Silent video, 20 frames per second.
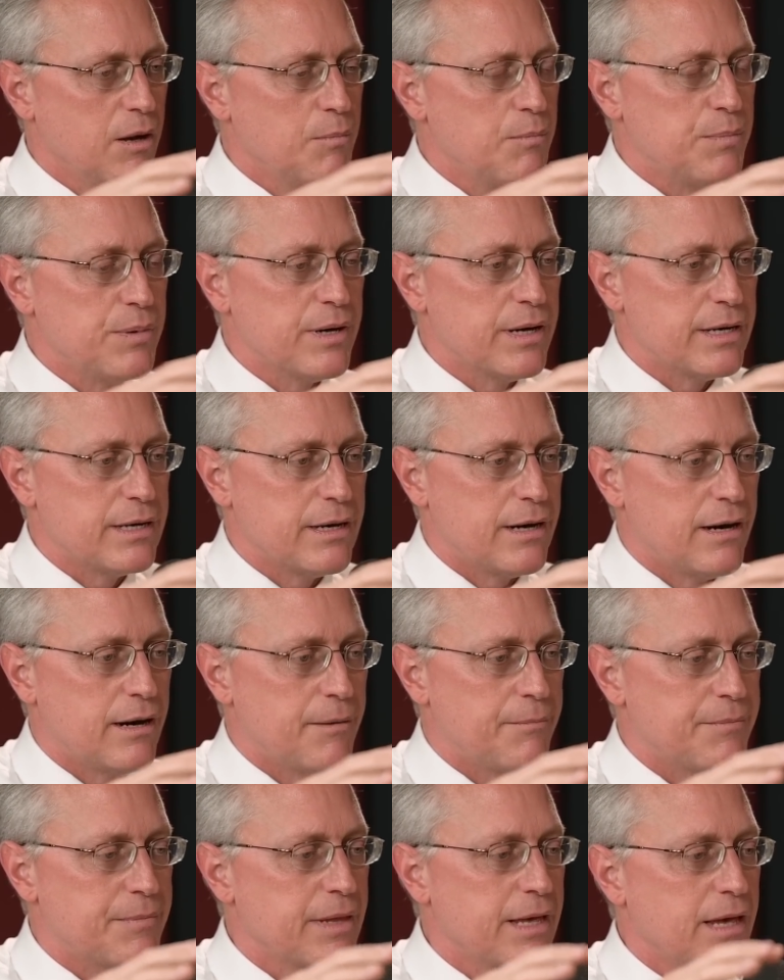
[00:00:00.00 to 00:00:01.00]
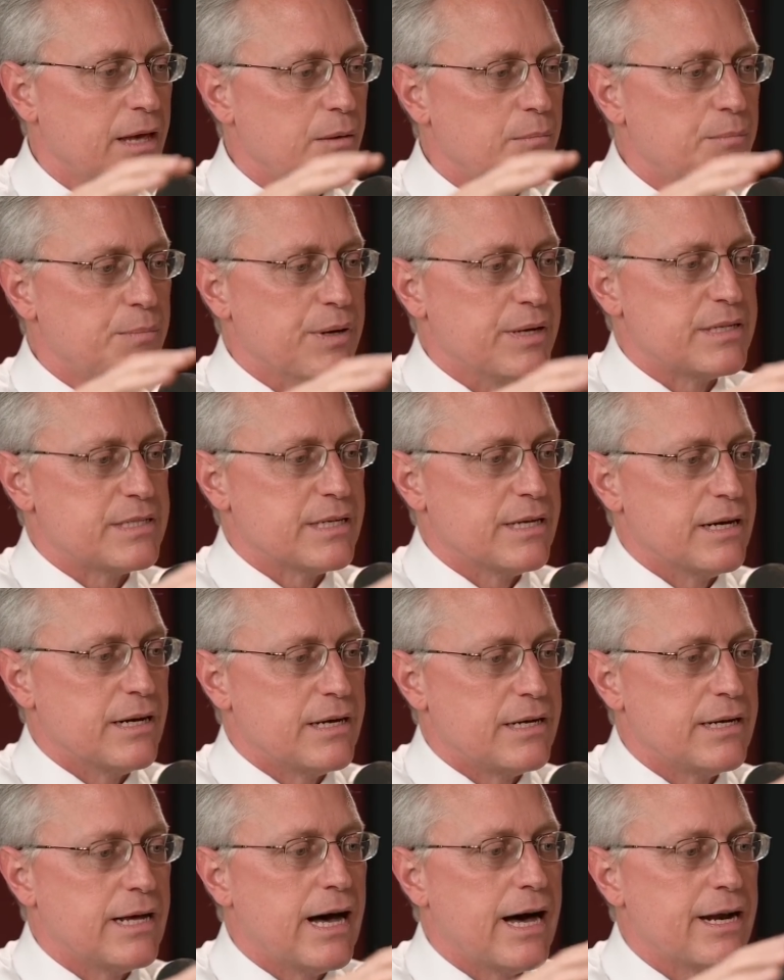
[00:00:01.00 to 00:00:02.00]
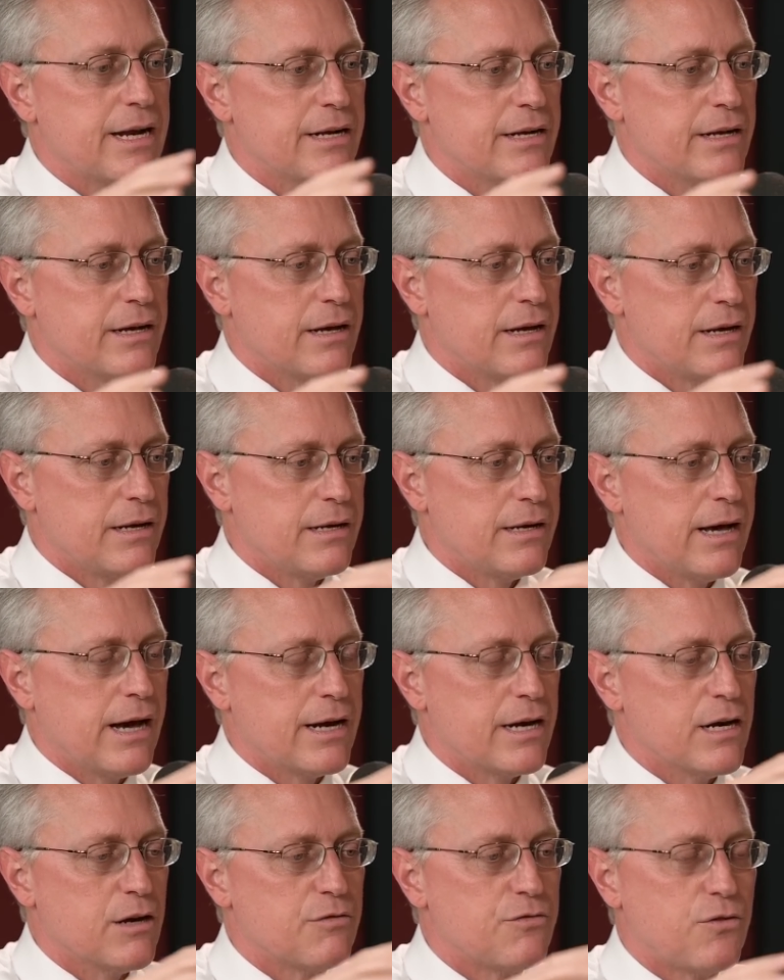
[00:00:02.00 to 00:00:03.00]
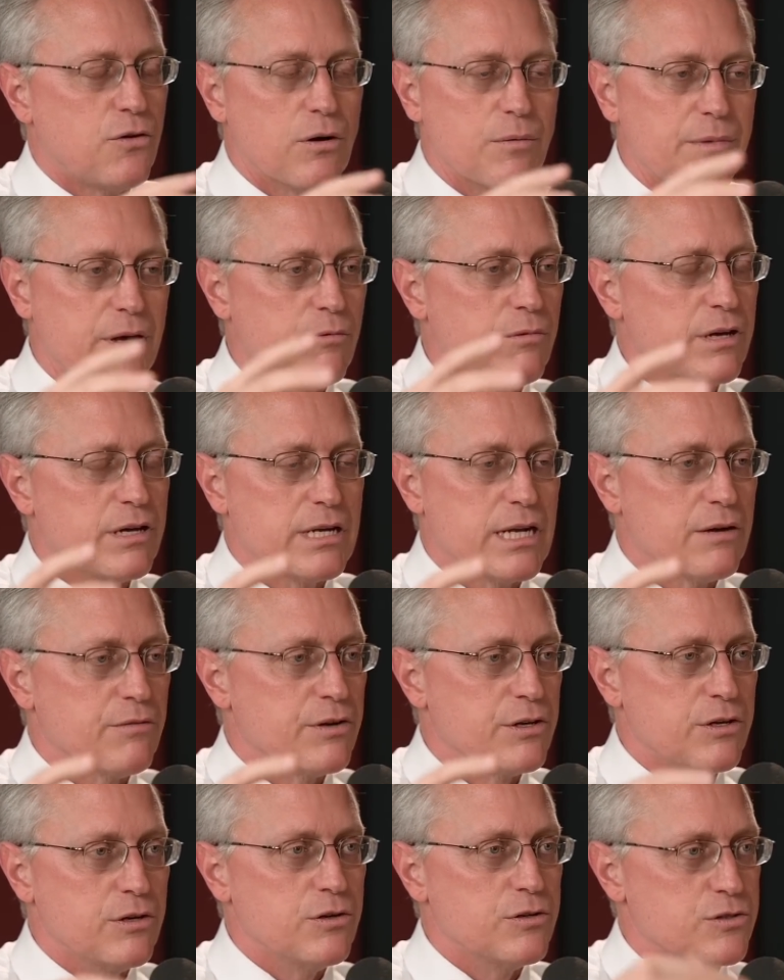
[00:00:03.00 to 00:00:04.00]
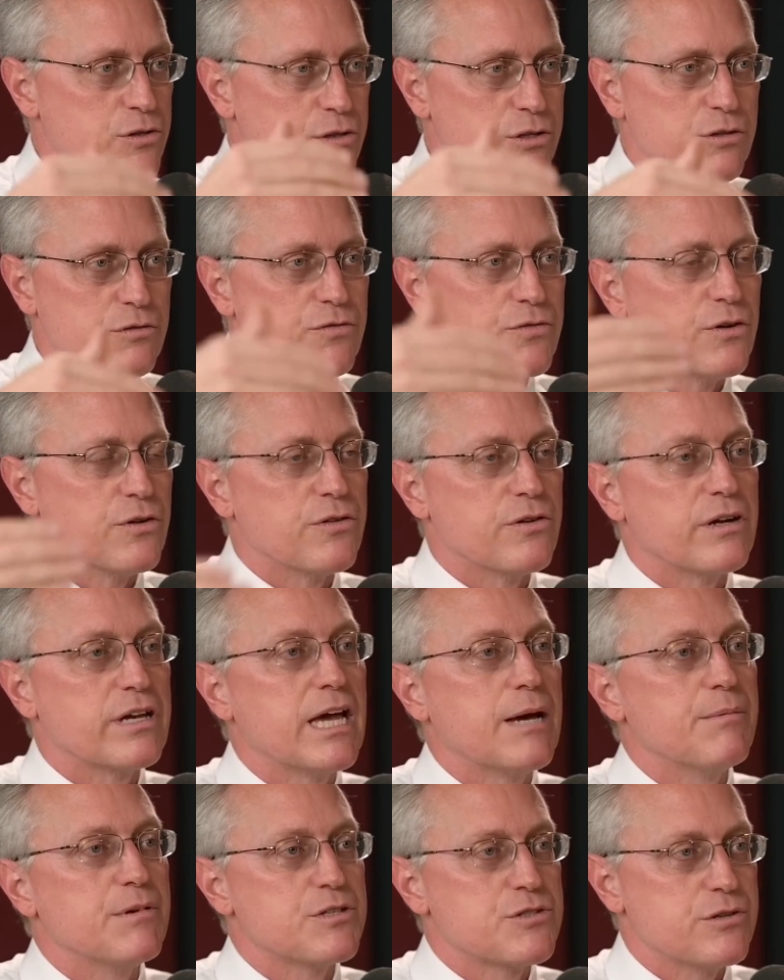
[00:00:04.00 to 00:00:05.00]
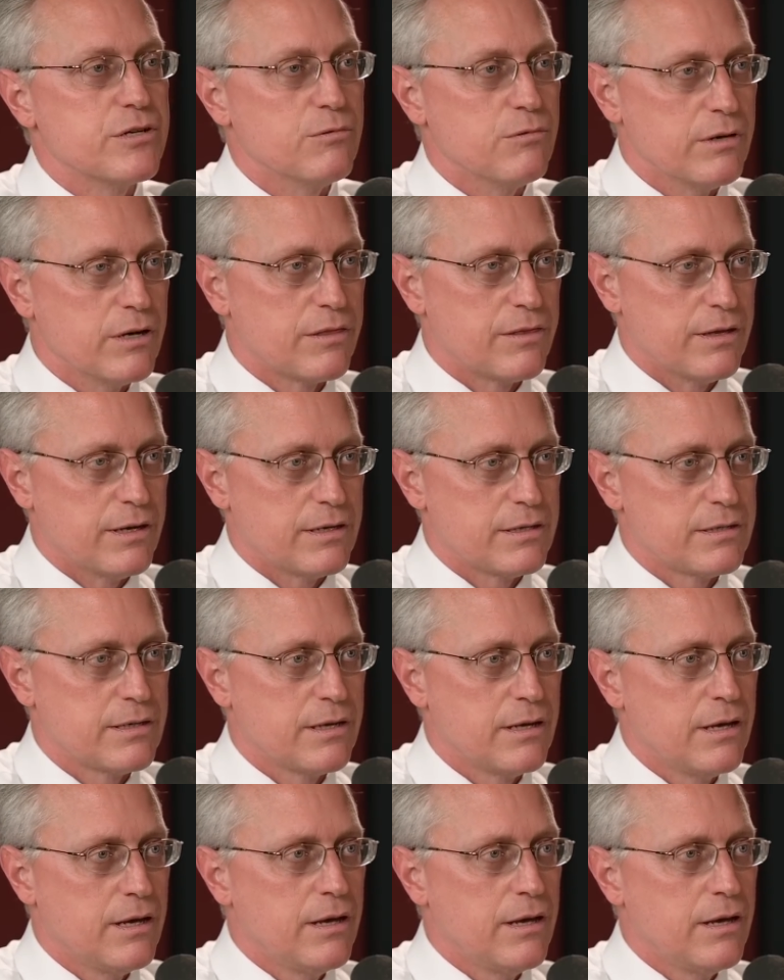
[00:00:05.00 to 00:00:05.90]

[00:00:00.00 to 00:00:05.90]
but not in a form that we could ever use or do further chemistry with it.